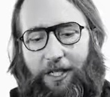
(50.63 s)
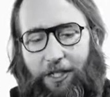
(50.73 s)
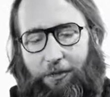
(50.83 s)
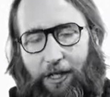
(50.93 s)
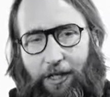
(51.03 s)

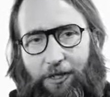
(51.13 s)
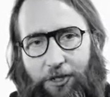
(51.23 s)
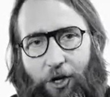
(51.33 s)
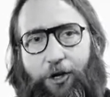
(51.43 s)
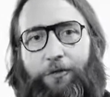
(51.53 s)
into a
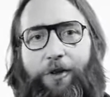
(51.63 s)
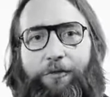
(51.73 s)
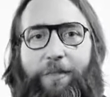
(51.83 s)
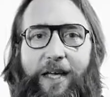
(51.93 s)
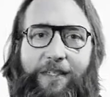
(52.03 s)
genre
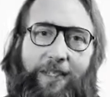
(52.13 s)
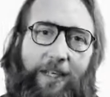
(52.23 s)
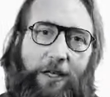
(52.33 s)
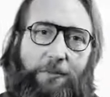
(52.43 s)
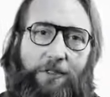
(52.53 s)
of amazing
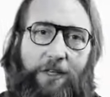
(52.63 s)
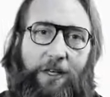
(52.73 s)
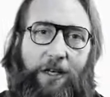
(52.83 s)
games.